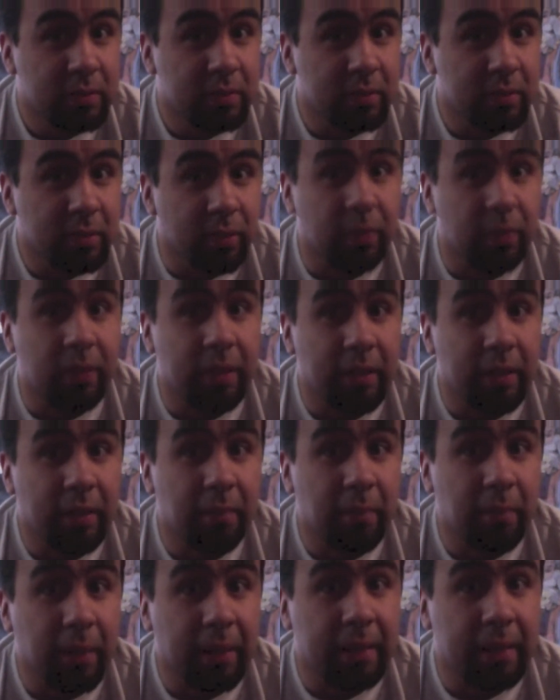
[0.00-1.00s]
or
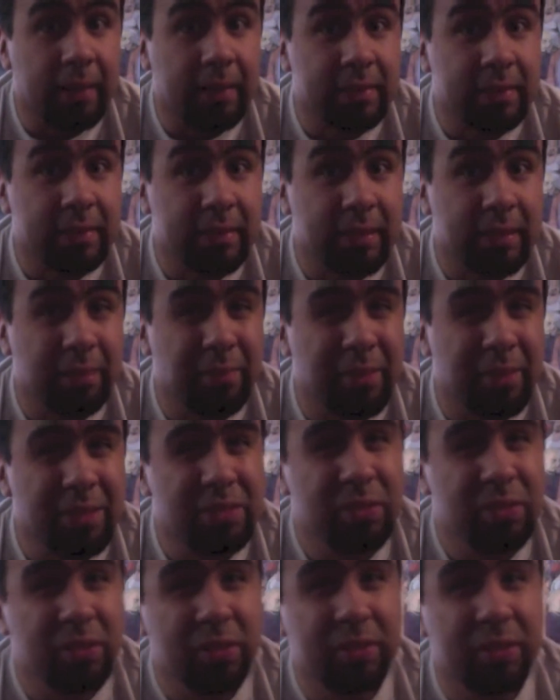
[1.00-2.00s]
nearby a city, make
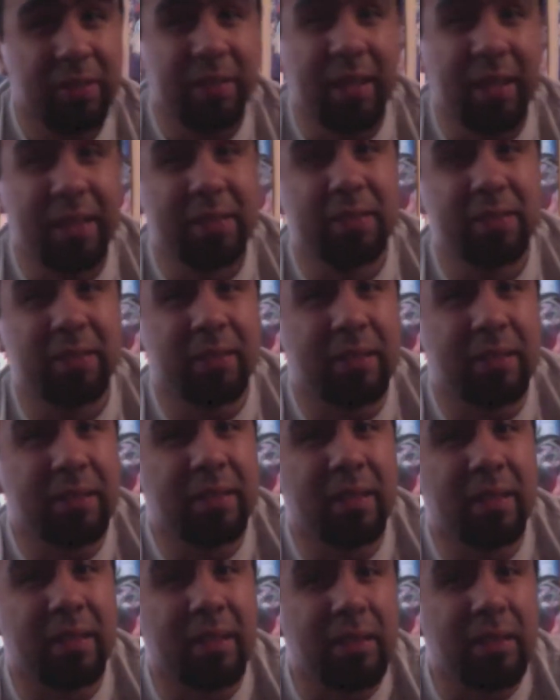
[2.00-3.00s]
sure you can actually
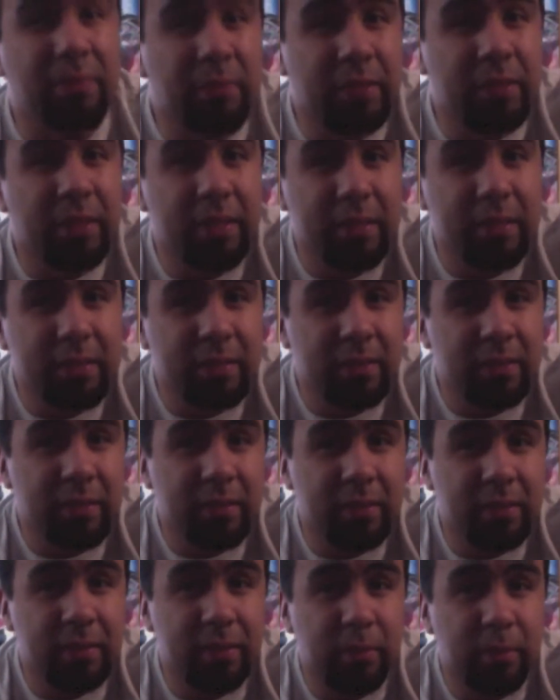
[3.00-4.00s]
deliver it to,
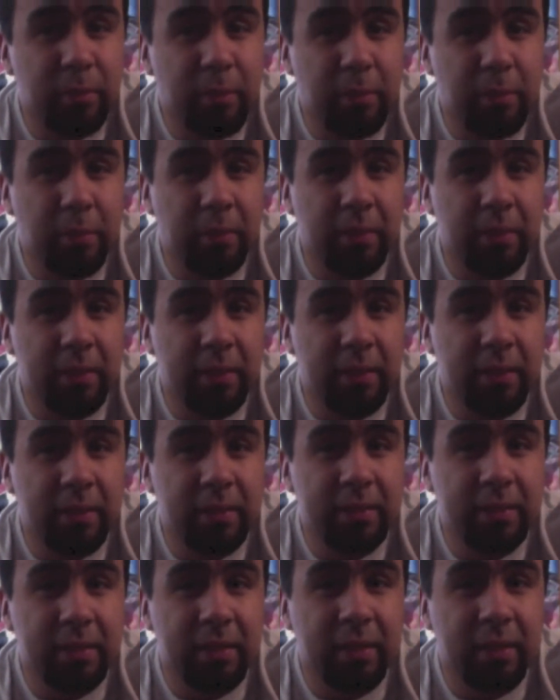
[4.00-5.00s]
to people in their
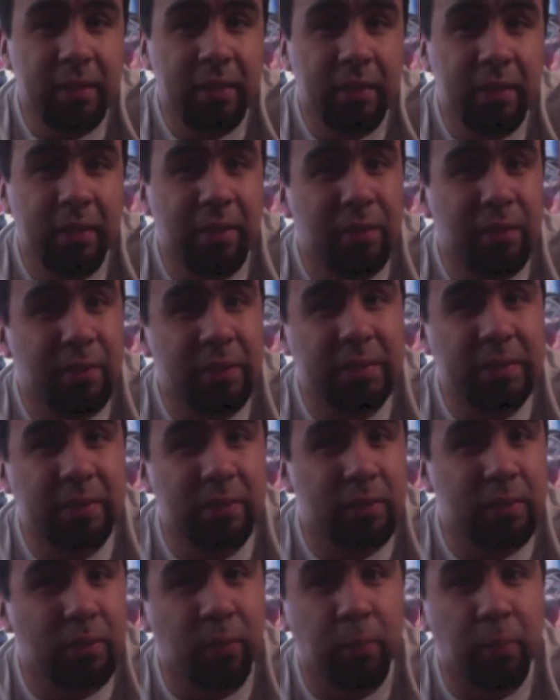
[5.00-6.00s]
city. Otherwise, they'll
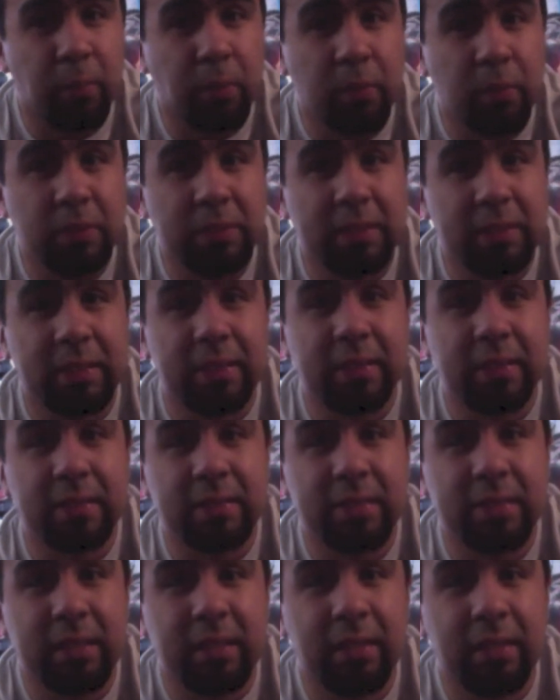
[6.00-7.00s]
don't post it in the
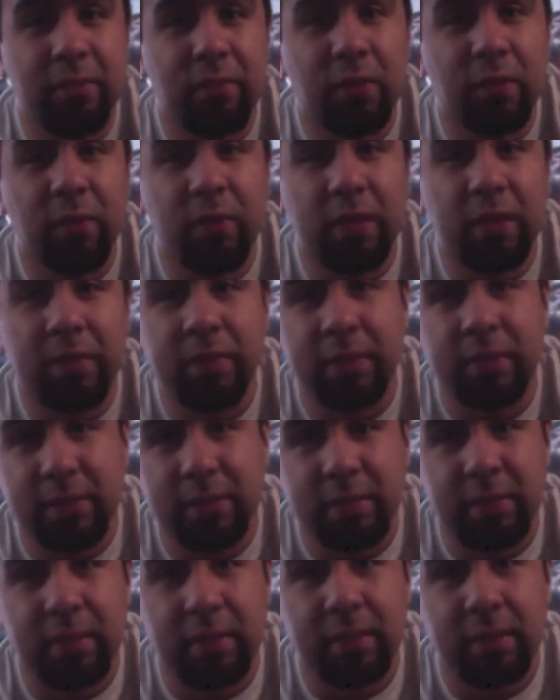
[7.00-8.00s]
city if you don't live in the city,